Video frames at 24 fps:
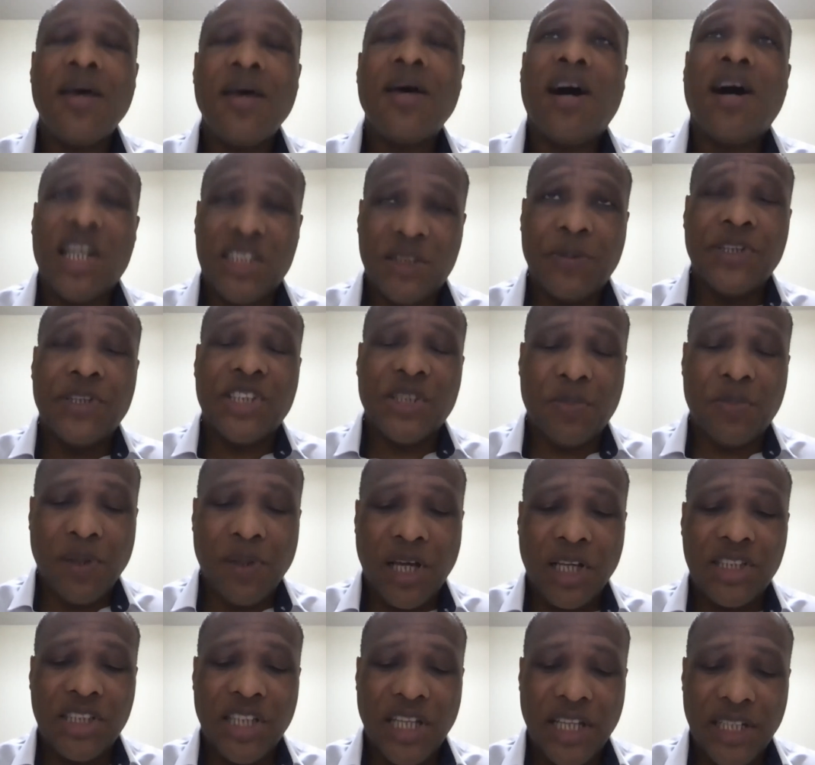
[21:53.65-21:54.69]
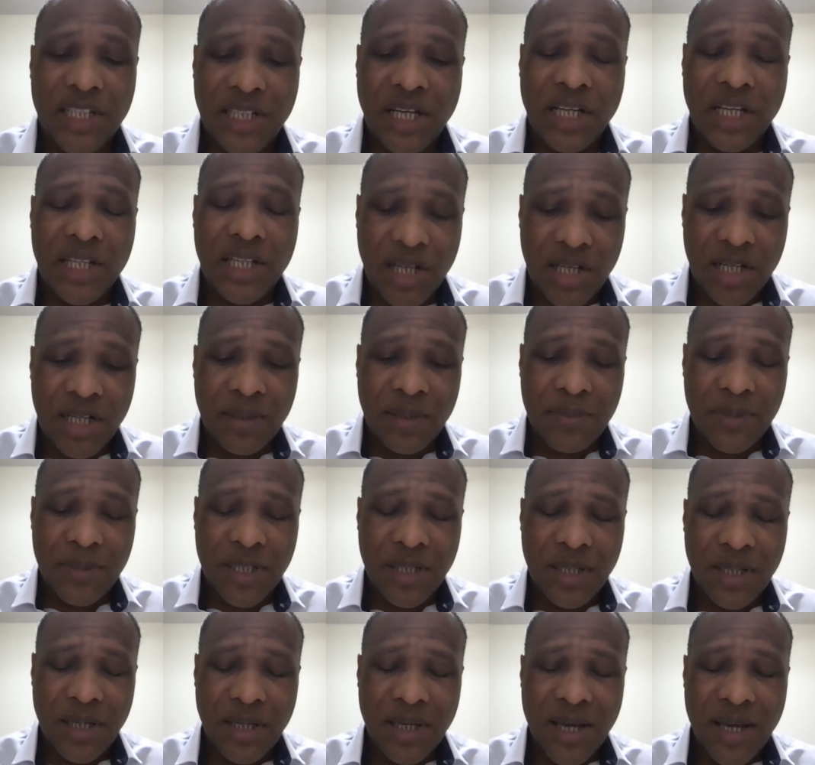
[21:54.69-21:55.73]

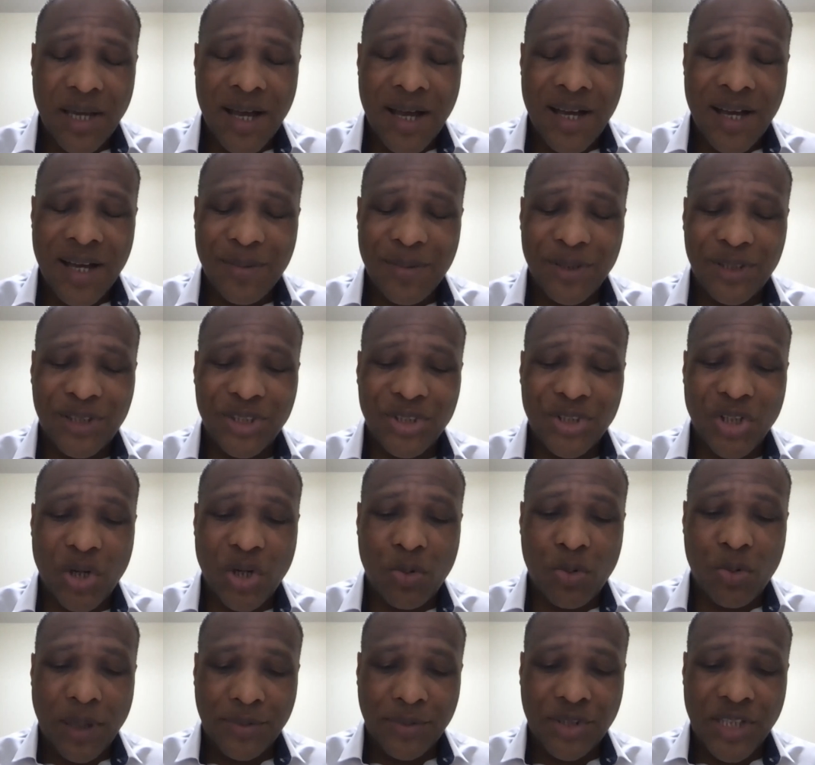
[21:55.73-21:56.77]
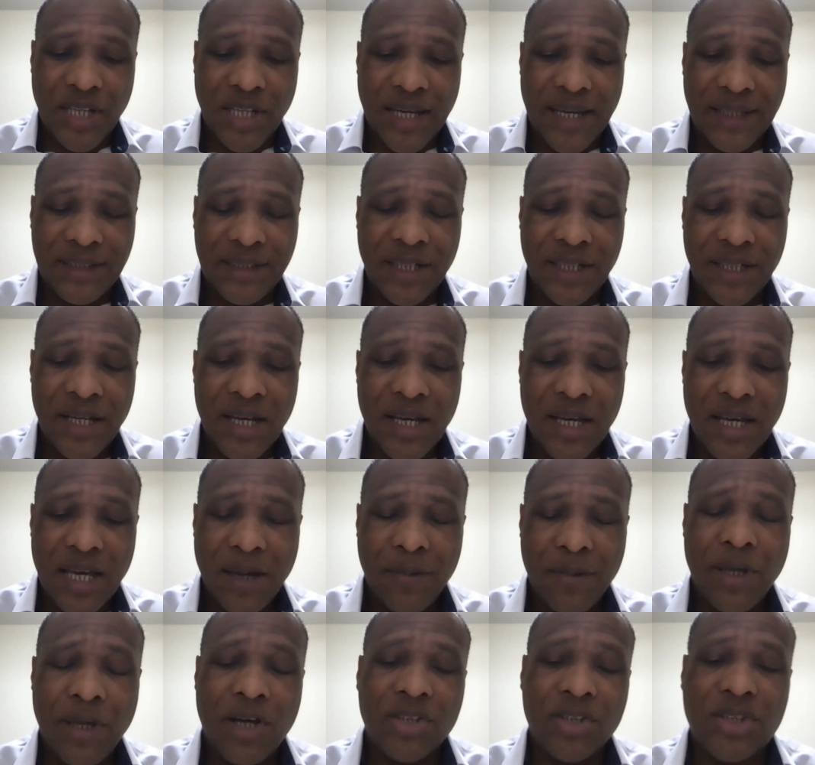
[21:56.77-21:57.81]
auspiciousblockchain.com, which is our website.
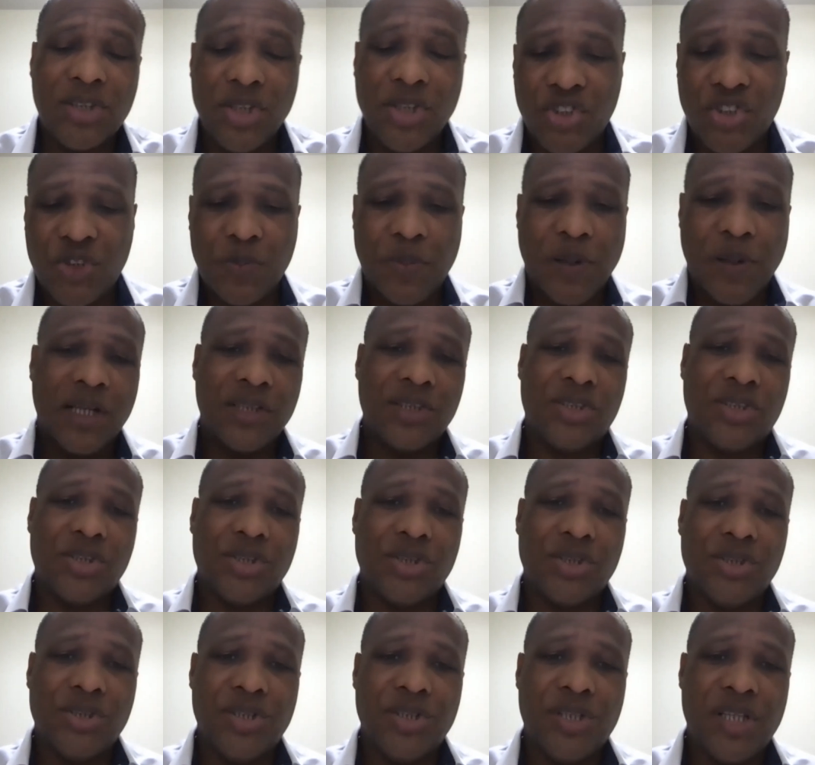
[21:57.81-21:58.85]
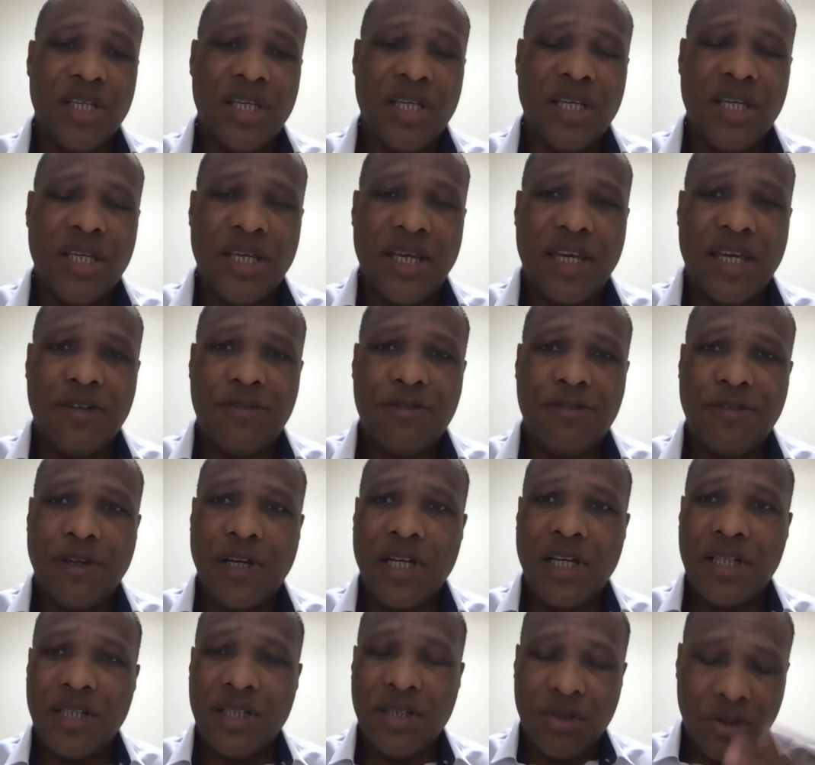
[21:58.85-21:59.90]
And we also sponsor and
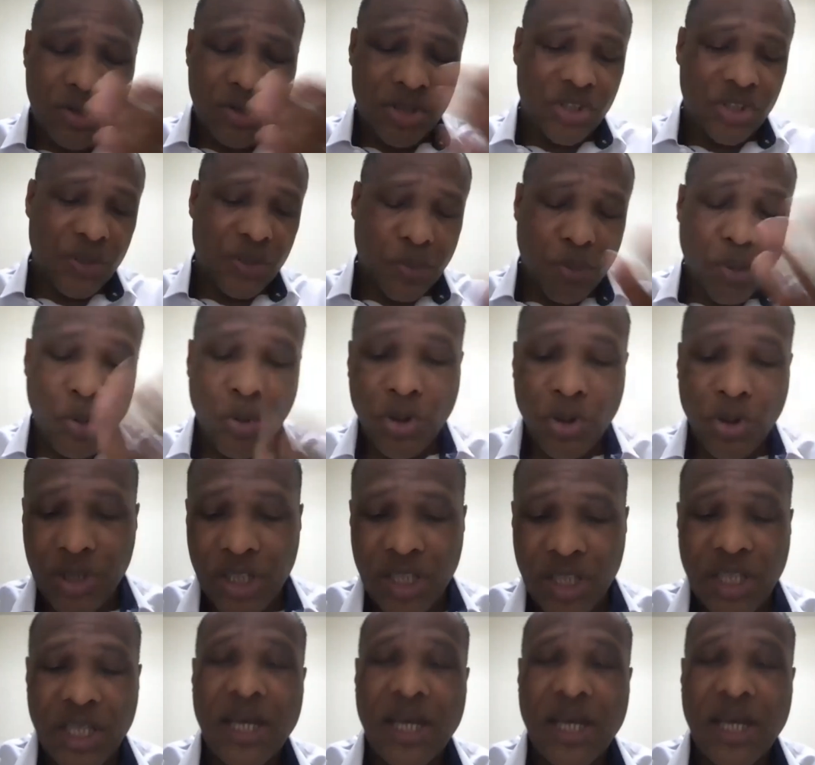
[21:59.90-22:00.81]
fund or support the